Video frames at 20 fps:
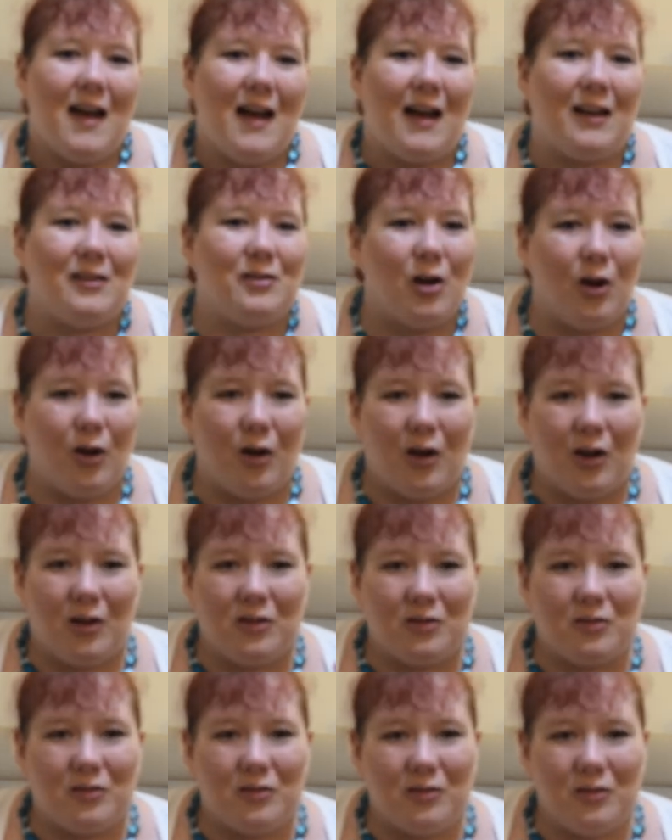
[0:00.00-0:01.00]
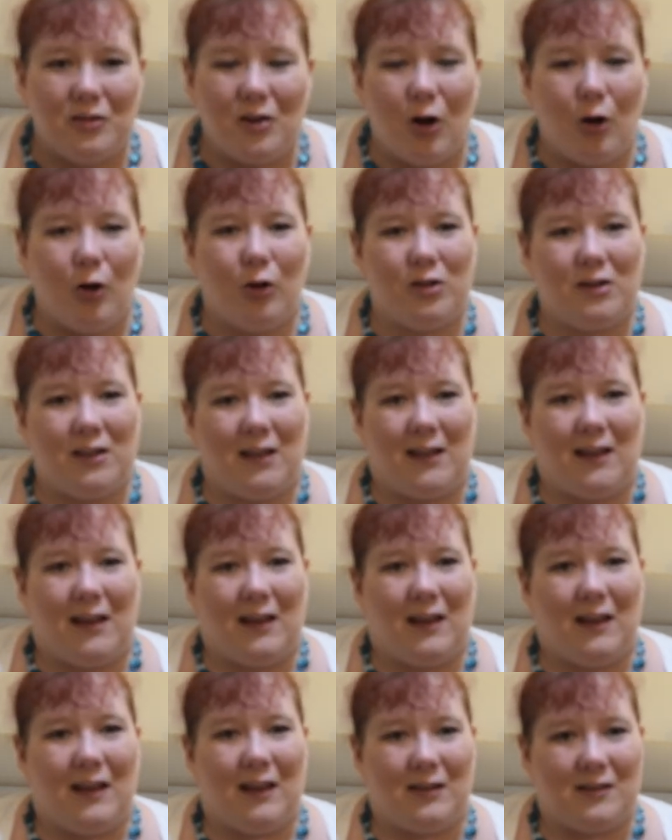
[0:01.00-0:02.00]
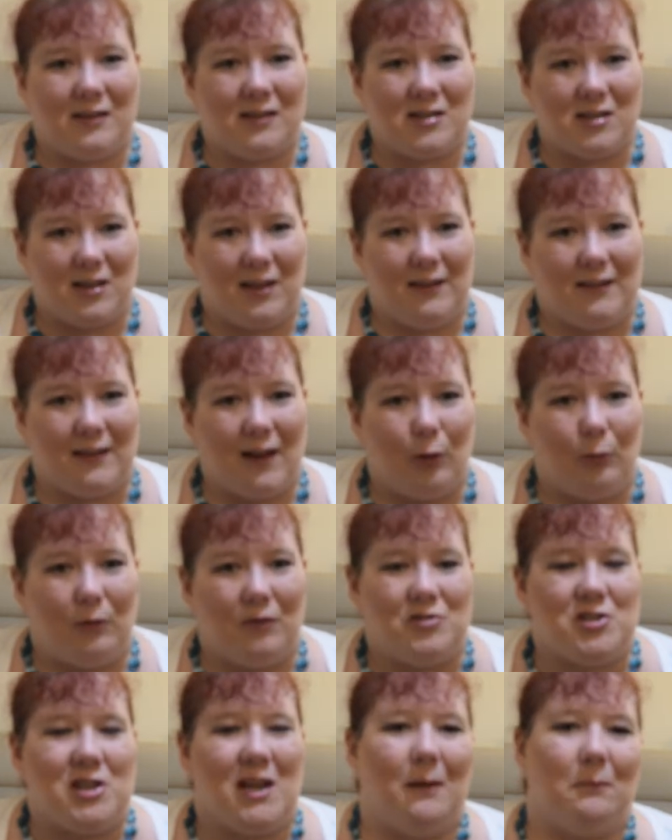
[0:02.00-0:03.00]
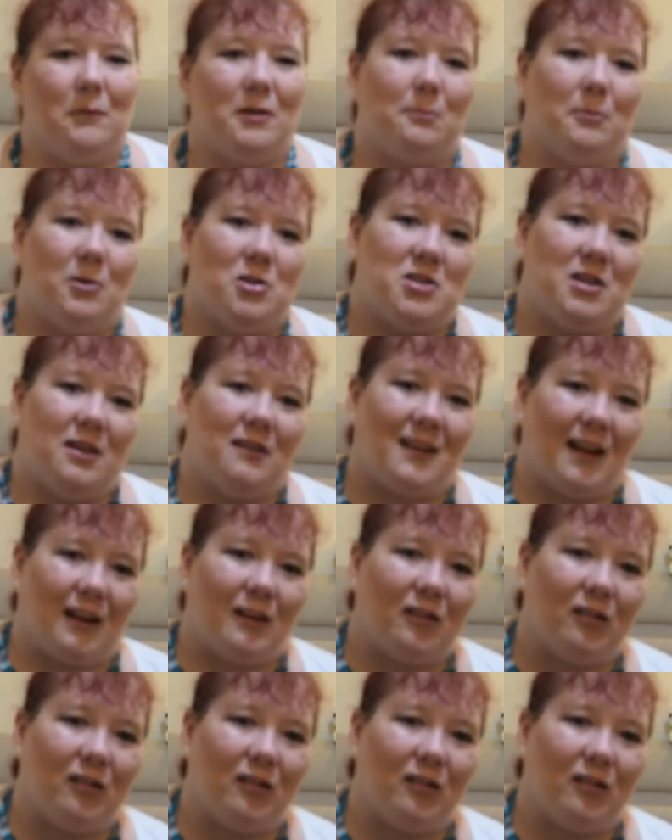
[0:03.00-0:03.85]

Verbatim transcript: And not, and not only has she dealt with James, but she's had